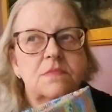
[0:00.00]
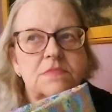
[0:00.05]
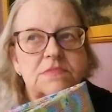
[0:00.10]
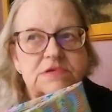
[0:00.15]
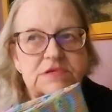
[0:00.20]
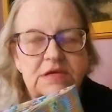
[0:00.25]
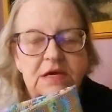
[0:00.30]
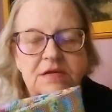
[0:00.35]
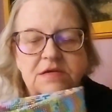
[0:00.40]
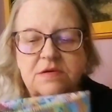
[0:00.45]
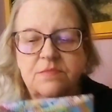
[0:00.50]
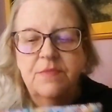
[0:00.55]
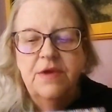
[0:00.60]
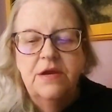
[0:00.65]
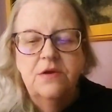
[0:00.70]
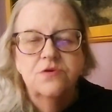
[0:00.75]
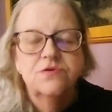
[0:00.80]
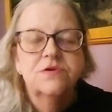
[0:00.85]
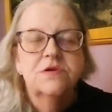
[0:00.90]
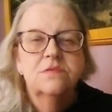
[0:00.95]

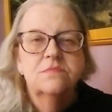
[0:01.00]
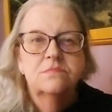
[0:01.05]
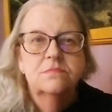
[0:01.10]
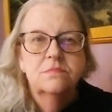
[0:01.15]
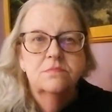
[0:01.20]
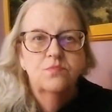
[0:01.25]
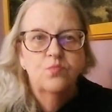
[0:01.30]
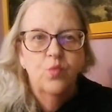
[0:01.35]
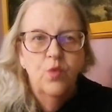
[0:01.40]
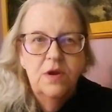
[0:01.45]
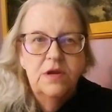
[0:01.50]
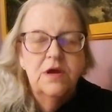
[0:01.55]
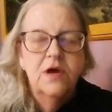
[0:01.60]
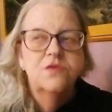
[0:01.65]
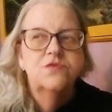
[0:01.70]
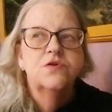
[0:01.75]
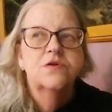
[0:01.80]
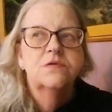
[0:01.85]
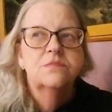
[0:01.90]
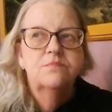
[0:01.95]
centimeters.
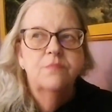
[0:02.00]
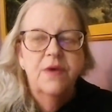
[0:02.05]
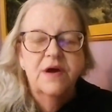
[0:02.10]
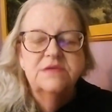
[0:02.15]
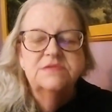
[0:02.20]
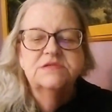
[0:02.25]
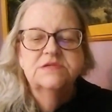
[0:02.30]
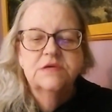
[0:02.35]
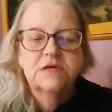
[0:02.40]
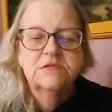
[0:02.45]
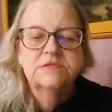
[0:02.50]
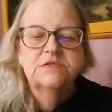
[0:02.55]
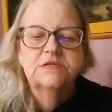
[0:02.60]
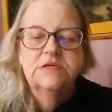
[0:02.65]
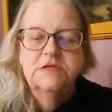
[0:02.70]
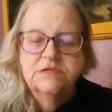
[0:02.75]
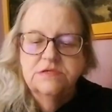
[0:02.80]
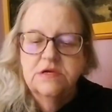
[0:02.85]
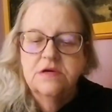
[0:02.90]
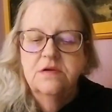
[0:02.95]
100 by
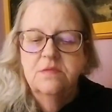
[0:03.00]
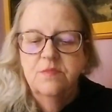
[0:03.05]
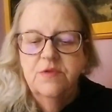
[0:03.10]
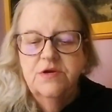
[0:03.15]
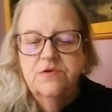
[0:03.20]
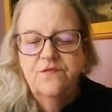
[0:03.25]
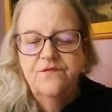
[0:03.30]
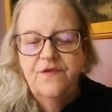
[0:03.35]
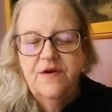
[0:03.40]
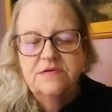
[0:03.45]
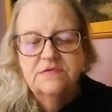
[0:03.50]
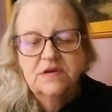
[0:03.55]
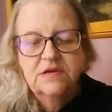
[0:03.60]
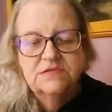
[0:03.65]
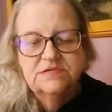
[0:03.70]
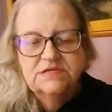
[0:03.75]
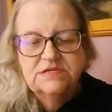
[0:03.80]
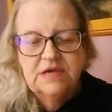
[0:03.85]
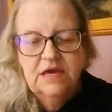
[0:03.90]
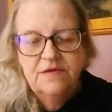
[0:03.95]
60 centimeters, if I can
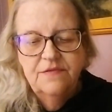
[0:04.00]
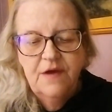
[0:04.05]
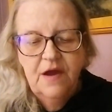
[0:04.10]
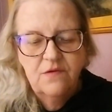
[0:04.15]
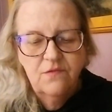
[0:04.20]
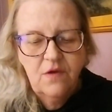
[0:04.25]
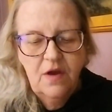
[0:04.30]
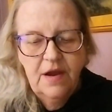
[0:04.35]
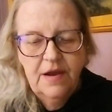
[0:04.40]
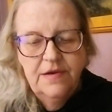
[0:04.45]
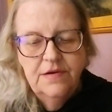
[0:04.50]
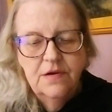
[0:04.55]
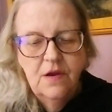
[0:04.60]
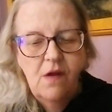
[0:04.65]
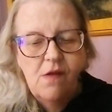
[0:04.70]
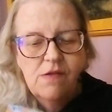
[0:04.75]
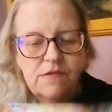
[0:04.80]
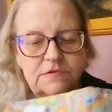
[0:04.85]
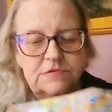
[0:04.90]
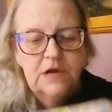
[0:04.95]
say that right.
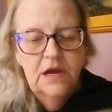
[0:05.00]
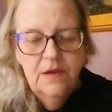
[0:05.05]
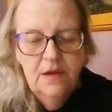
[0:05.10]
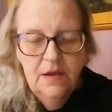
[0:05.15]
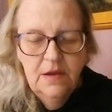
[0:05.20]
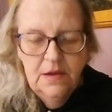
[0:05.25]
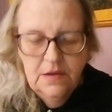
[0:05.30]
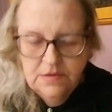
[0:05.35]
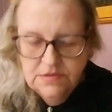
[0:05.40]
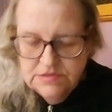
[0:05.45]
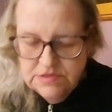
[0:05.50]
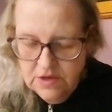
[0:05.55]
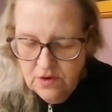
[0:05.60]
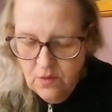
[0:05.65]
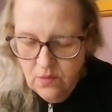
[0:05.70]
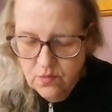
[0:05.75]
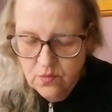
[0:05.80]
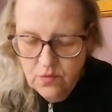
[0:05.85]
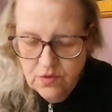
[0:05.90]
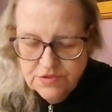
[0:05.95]

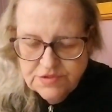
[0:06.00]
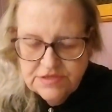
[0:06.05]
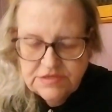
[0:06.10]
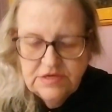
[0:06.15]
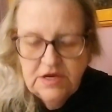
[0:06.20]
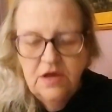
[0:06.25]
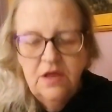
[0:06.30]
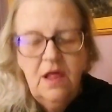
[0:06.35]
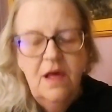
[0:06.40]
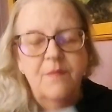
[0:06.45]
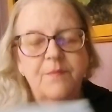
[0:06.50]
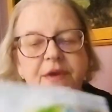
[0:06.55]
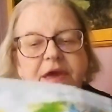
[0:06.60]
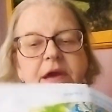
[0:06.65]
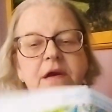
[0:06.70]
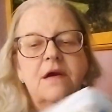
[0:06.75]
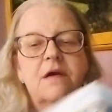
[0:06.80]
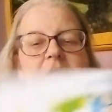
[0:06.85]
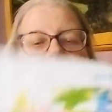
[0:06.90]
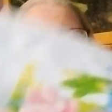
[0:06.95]
So we're still up
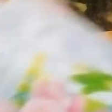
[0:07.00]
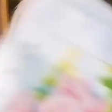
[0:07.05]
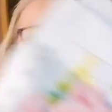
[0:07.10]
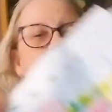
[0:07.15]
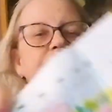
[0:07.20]
here